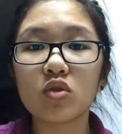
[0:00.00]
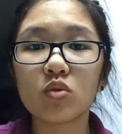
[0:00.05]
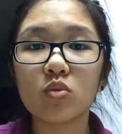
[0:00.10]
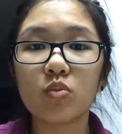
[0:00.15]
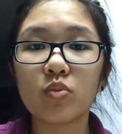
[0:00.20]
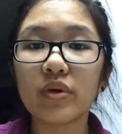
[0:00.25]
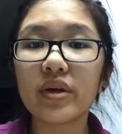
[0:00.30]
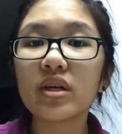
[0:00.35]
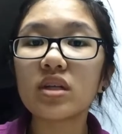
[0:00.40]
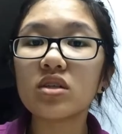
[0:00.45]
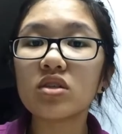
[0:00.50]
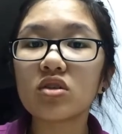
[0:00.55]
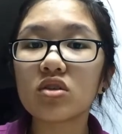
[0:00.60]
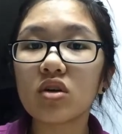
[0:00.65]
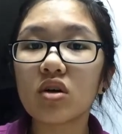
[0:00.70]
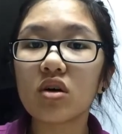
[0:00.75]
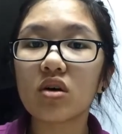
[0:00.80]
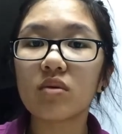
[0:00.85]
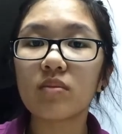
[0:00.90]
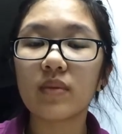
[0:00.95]
to
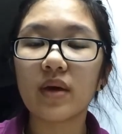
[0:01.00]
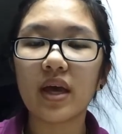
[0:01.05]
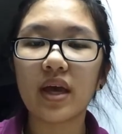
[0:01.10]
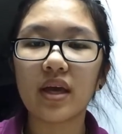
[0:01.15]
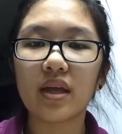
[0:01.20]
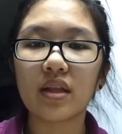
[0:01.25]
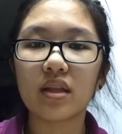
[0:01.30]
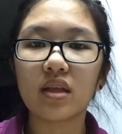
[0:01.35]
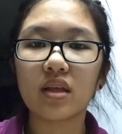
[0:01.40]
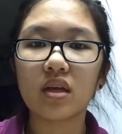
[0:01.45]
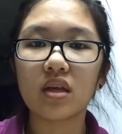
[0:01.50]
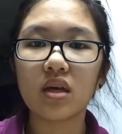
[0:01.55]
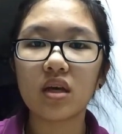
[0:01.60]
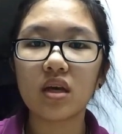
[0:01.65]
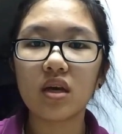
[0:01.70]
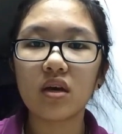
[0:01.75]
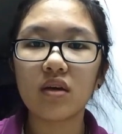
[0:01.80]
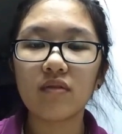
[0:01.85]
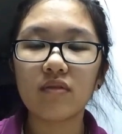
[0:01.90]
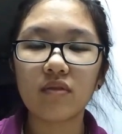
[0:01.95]
brainstorm and
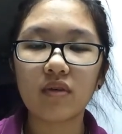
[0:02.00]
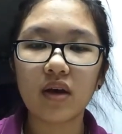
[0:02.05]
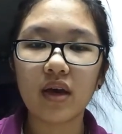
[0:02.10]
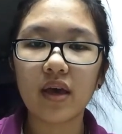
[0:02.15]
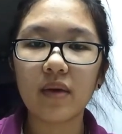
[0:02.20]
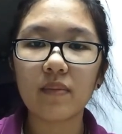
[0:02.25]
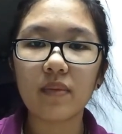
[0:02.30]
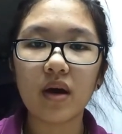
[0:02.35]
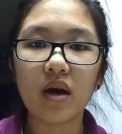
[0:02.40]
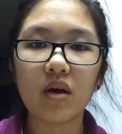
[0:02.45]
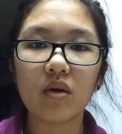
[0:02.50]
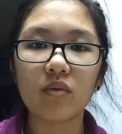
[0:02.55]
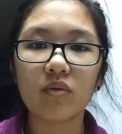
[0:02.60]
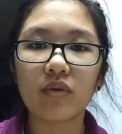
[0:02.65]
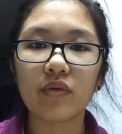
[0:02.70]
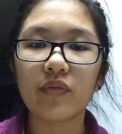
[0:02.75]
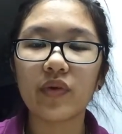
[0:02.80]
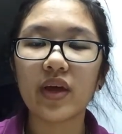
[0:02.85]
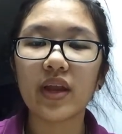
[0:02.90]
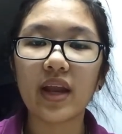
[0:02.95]
came up
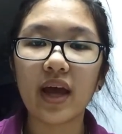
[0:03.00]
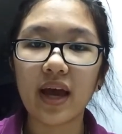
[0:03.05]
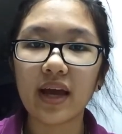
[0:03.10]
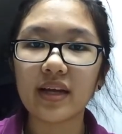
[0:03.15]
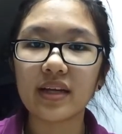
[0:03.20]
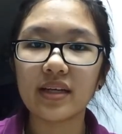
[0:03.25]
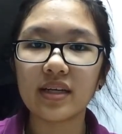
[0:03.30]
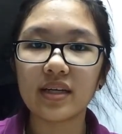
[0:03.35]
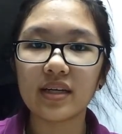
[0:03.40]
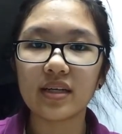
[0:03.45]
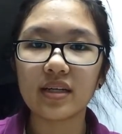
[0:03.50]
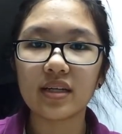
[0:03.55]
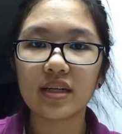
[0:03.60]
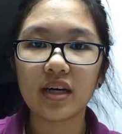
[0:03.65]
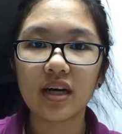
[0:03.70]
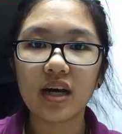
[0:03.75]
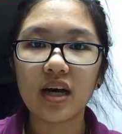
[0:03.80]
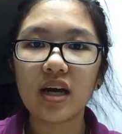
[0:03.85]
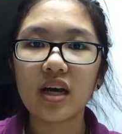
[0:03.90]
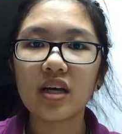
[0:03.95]
with an idea,
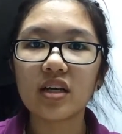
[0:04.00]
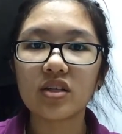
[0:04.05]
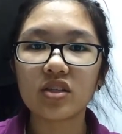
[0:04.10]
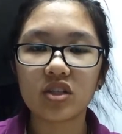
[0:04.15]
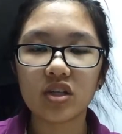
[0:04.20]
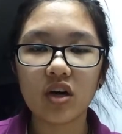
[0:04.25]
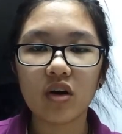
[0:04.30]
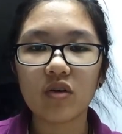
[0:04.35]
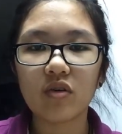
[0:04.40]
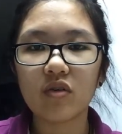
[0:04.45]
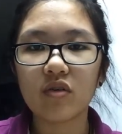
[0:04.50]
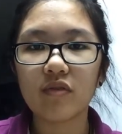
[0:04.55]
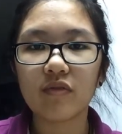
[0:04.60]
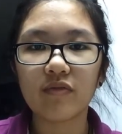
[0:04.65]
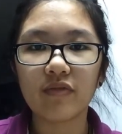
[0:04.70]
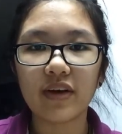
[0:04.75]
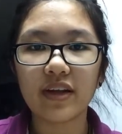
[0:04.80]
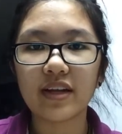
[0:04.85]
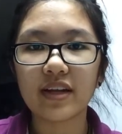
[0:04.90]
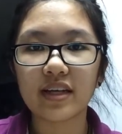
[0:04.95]
childhood
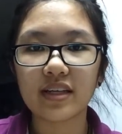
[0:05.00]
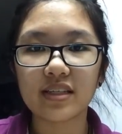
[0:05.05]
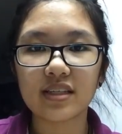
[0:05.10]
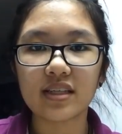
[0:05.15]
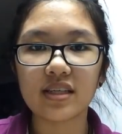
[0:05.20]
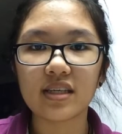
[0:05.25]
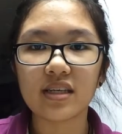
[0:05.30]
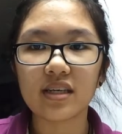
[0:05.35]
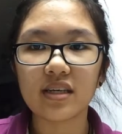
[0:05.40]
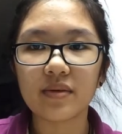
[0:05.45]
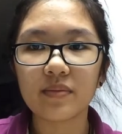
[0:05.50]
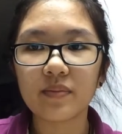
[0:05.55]
fantasy.